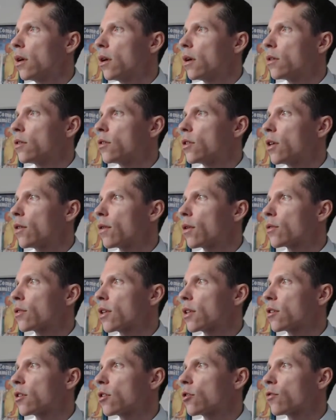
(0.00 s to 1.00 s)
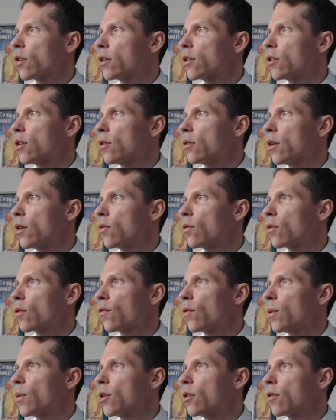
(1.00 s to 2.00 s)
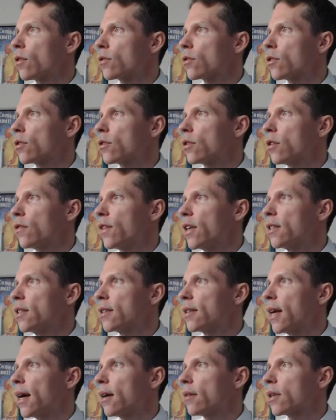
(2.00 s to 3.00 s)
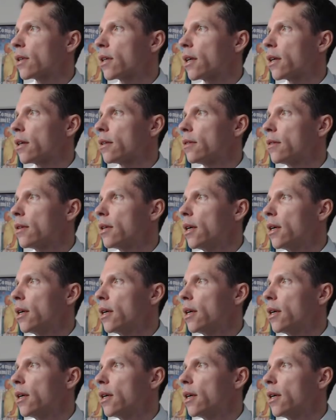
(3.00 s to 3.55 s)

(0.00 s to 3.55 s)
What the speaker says: Zero says, just try to donate through the familiar alternative. It's down again.